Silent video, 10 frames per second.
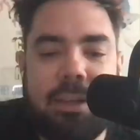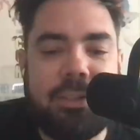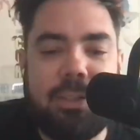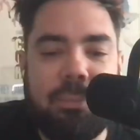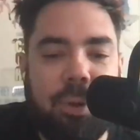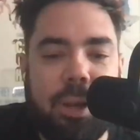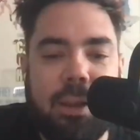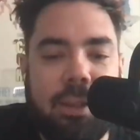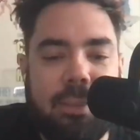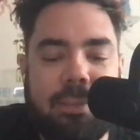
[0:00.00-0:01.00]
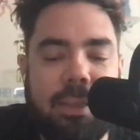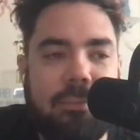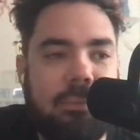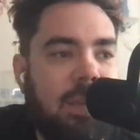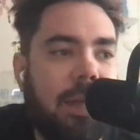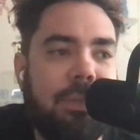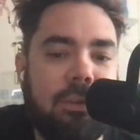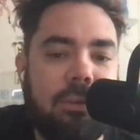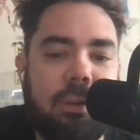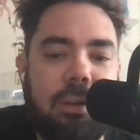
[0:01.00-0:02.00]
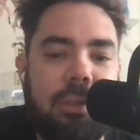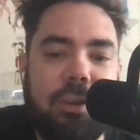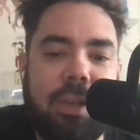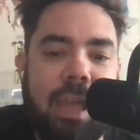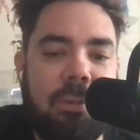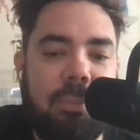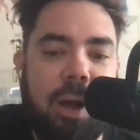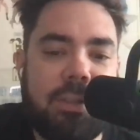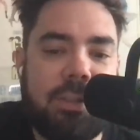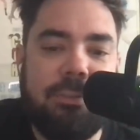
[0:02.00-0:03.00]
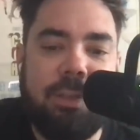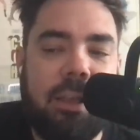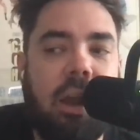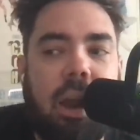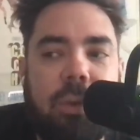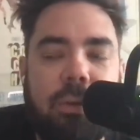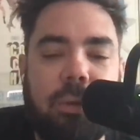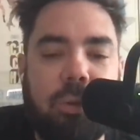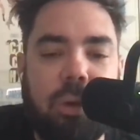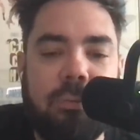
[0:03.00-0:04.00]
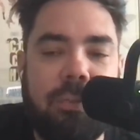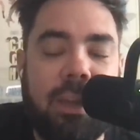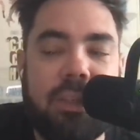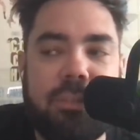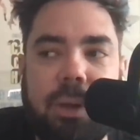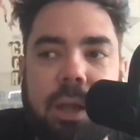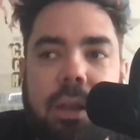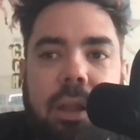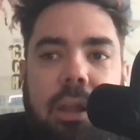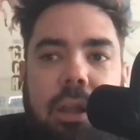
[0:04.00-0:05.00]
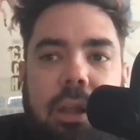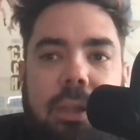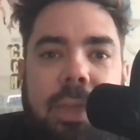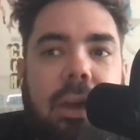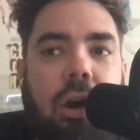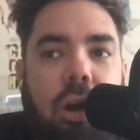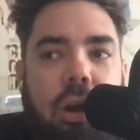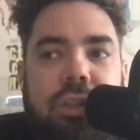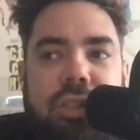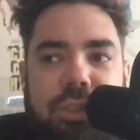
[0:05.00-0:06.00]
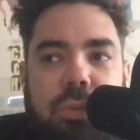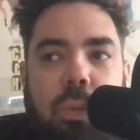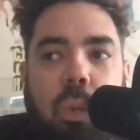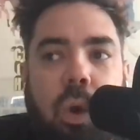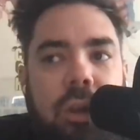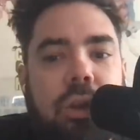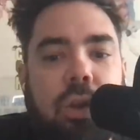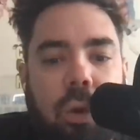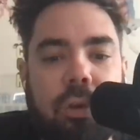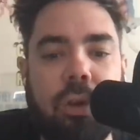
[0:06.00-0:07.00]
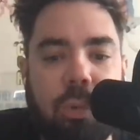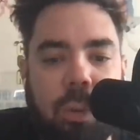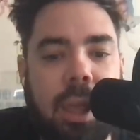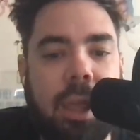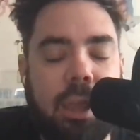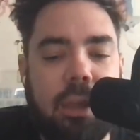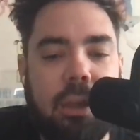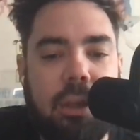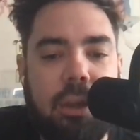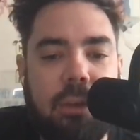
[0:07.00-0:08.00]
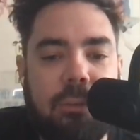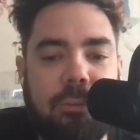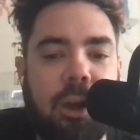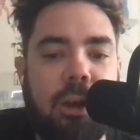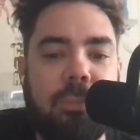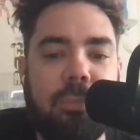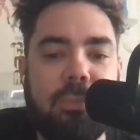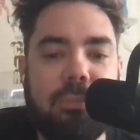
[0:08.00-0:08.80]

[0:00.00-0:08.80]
just didn't bring it. I think they got their game in Boston and feel like, all right, we have home court advantage. But they are just one quarter away from